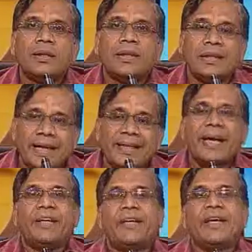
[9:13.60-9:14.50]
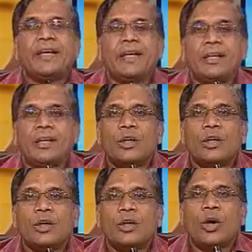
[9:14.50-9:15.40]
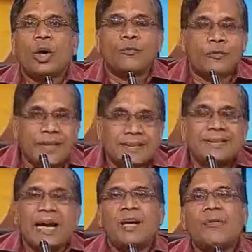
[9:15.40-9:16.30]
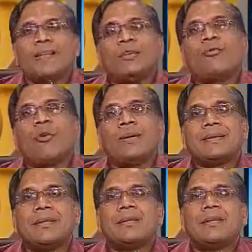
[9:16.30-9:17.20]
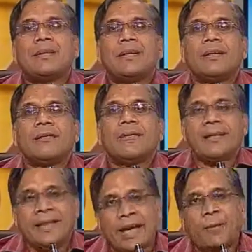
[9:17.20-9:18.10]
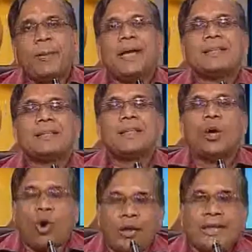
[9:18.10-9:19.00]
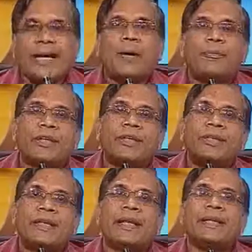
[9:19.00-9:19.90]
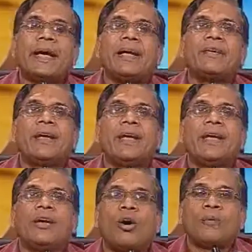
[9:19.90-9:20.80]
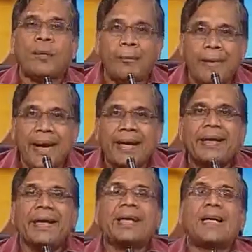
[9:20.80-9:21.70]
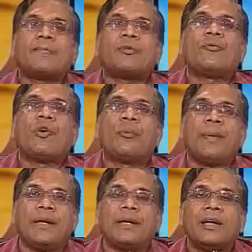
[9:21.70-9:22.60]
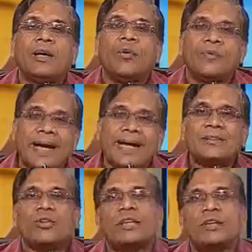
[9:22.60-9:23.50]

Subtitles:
the data entry of this child-wise information will take place only after the data entry of the main data capture format of DISE or the